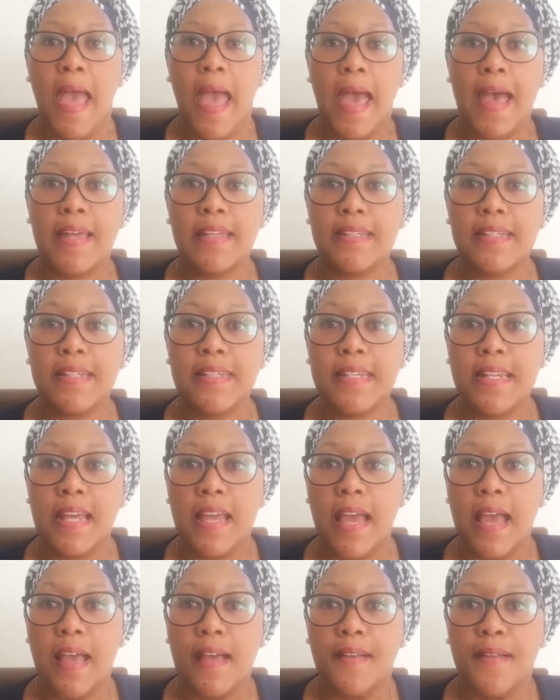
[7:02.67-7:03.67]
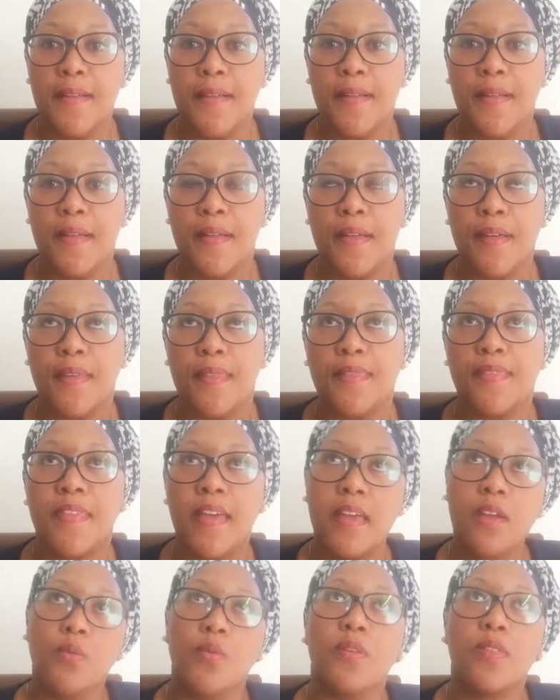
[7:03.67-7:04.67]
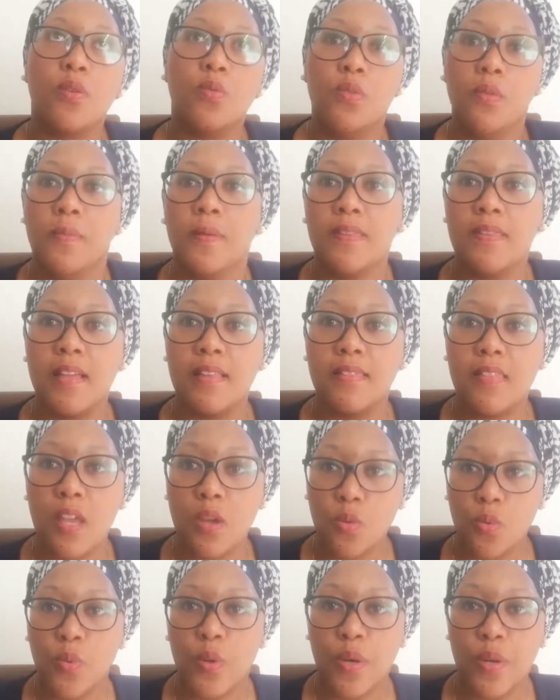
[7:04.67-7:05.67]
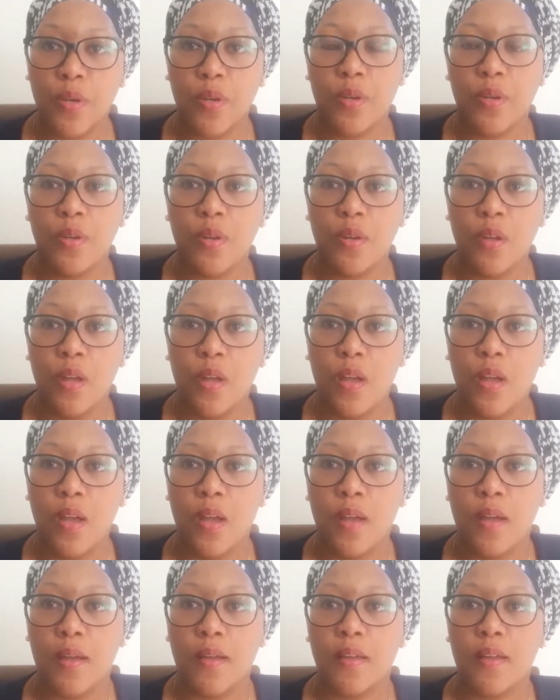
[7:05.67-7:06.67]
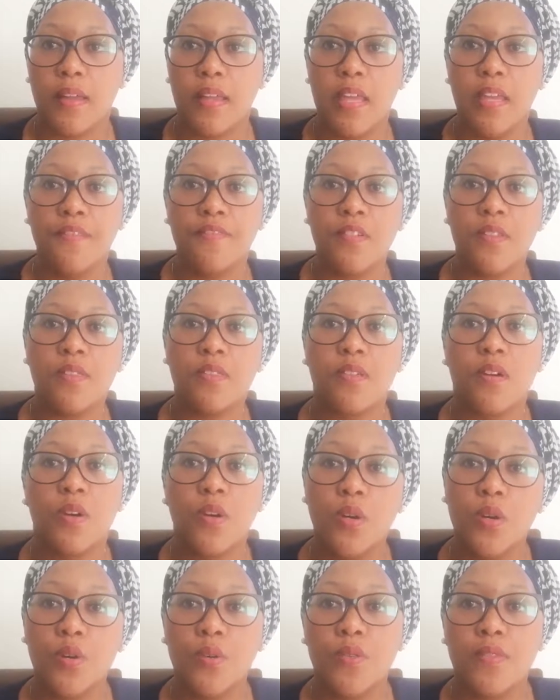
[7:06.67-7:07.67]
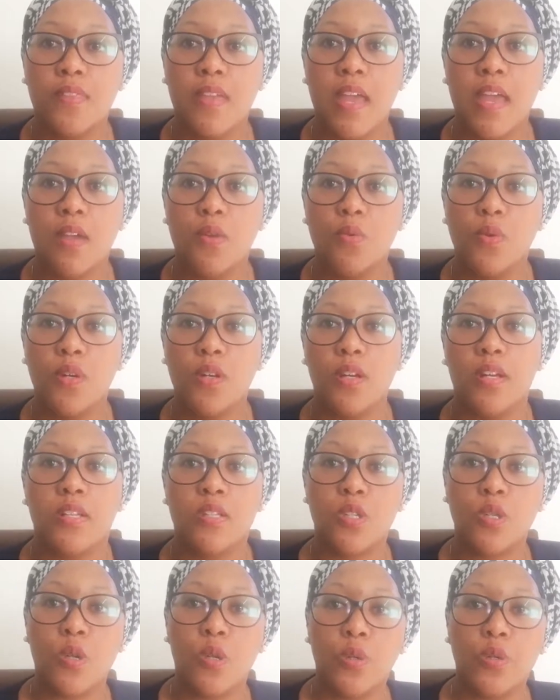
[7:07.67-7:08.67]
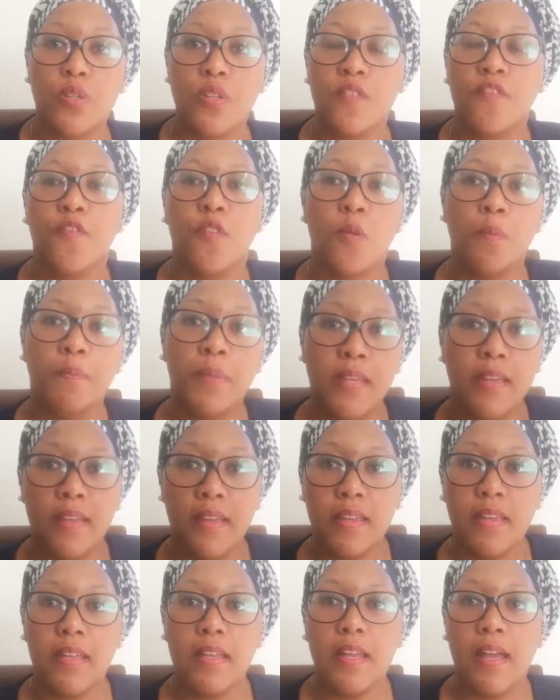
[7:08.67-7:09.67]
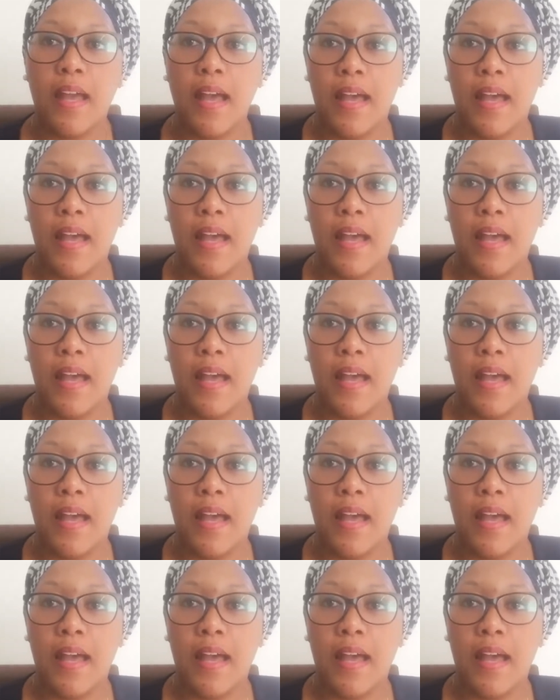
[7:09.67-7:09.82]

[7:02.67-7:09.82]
And they were the women that they were, even though they were excluded for being